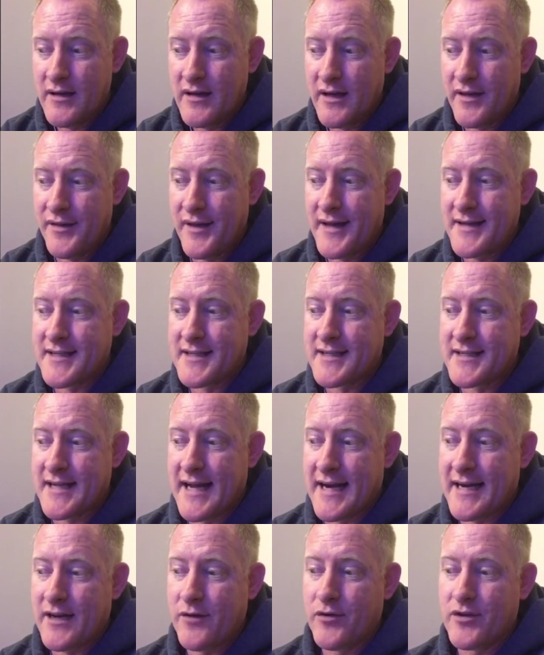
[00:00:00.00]
And that's
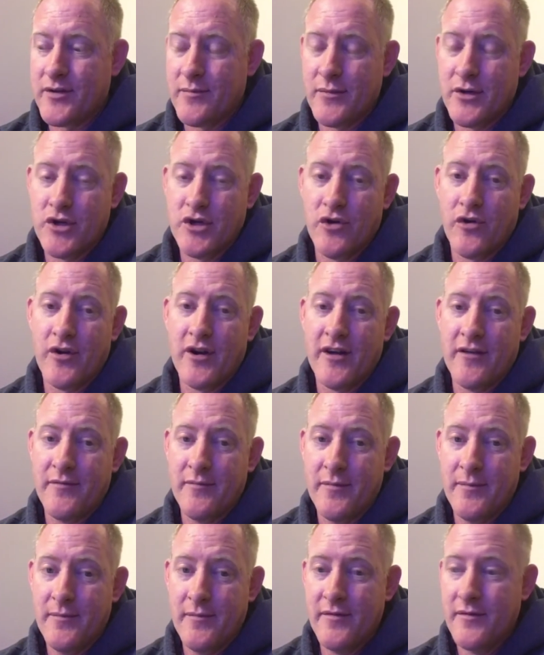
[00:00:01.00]
exactly what the majority of
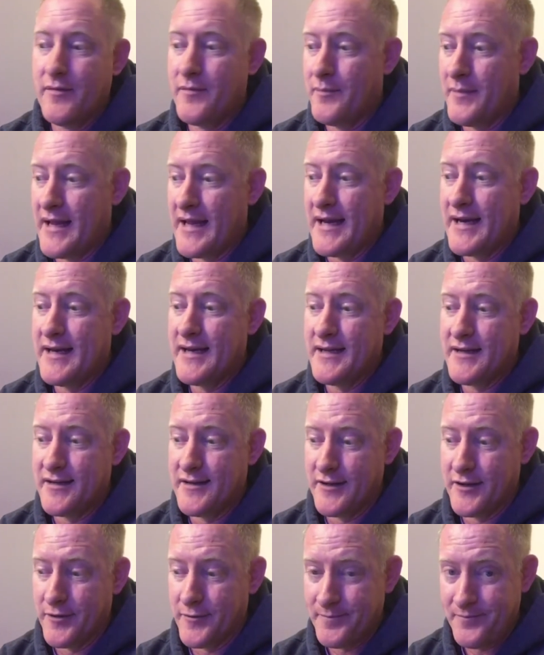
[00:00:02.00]
men
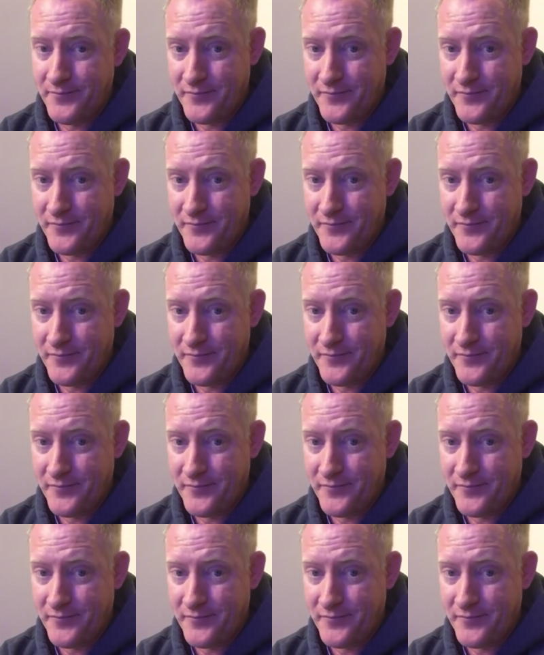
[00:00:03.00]
do.